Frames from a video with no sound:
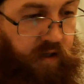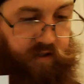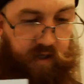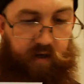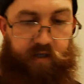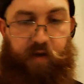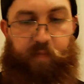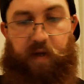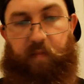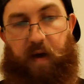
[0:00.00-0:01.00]

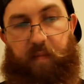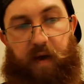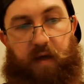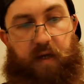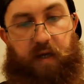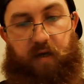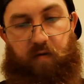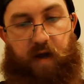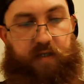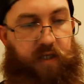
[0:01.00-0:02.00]
Serendipity by Melanie,
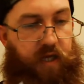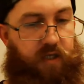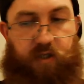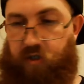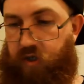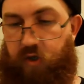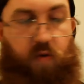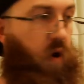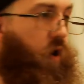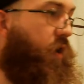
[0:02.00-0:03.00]
congratulations.
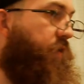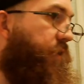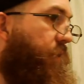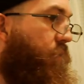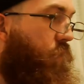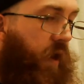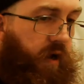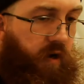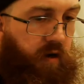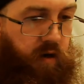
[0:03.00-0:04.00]
You are the
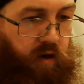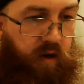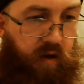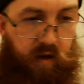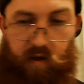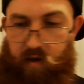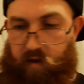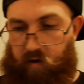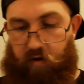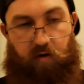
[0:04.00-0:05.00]
winner.
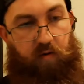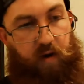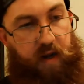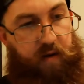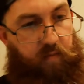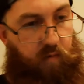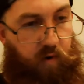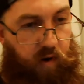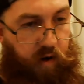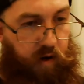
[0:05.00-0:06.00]
Great
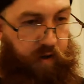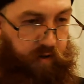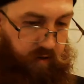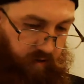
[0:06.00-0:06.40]
one.